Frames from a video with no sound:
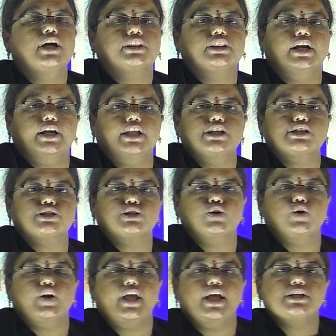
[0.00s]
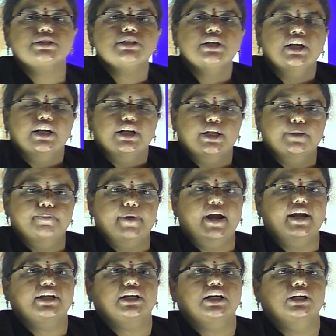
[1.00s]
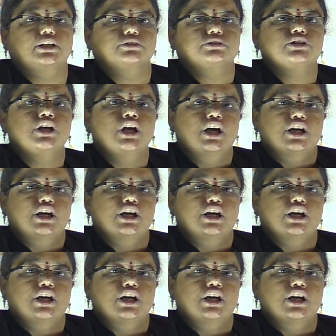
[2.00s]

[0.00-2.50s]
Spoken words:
that is known as demand curve.